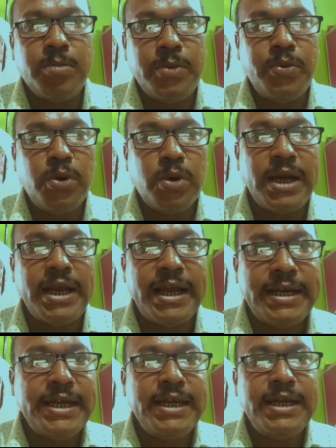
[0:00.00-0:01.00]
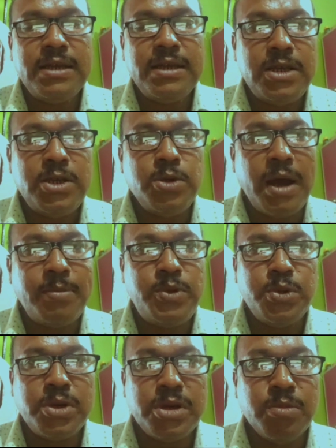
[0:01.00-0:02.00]
Before adding, you have
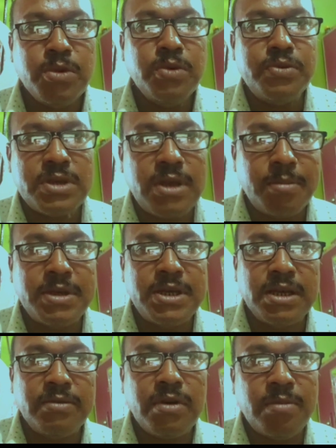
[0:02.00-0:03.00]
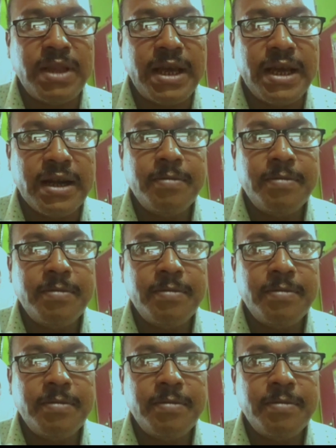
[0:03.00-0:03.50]
to remove something from there.